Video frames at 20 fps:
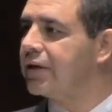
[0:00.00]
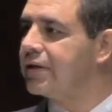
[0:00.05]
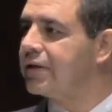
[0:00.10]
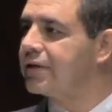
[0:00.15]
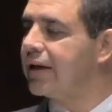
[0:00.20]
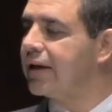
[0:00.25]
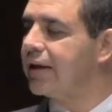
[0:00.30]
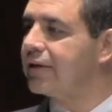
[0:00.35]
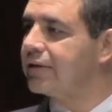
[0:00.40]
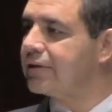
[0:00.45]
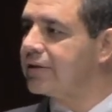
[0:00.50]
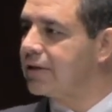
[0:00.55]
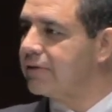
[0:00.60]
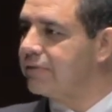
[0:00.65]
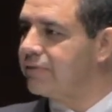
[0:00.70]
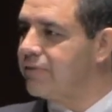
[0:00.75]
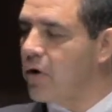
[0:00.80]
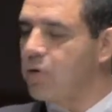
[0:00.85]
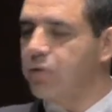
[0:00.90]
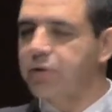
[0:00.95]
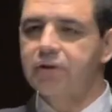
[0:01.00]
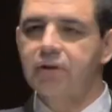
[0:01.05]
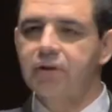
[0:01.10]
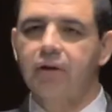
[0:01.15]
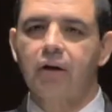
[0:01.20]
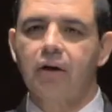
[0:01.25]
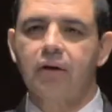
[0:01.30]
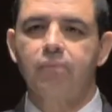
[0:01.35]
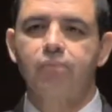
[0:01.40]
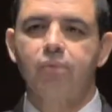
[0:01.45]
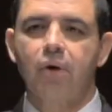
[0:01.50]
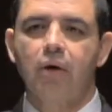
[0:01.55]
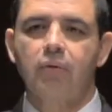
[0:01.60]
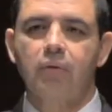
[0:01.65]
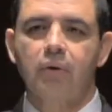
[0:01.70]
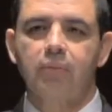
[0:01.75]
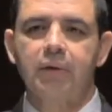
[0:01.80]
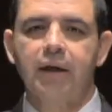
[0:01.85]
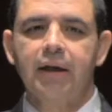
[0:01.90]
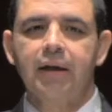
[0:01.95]
is that instead of focusing on a
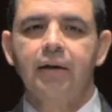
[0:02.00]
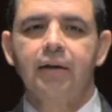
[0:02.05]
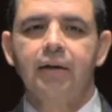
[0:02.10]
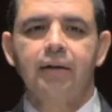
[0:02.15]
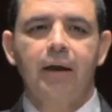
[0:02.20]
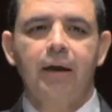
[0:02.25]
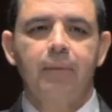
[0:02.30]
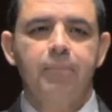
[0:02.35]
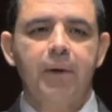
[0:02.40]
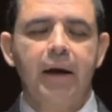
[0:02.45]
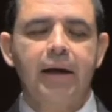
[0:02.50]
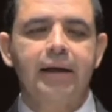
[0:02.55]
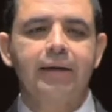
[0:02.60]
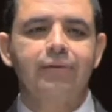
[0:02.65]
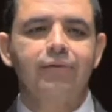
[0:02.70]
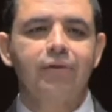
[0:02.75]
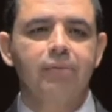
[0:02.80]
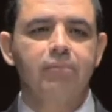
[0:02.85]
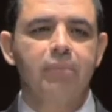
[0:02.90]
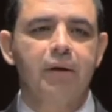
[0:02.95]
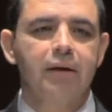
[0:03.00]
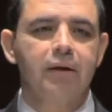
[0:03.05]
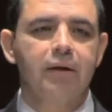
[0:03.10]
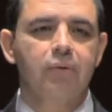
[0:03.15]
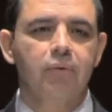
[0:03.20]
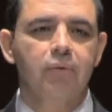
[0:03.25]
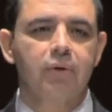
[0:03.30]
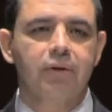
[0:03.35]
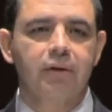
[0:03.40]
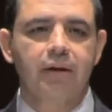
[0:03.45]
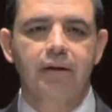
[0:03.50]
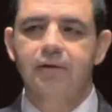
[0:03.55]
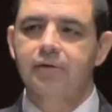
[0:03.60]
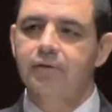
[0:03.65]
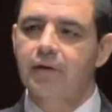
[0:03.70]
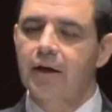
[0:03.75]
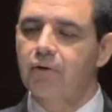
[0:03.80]
problem, they paint everybody with this.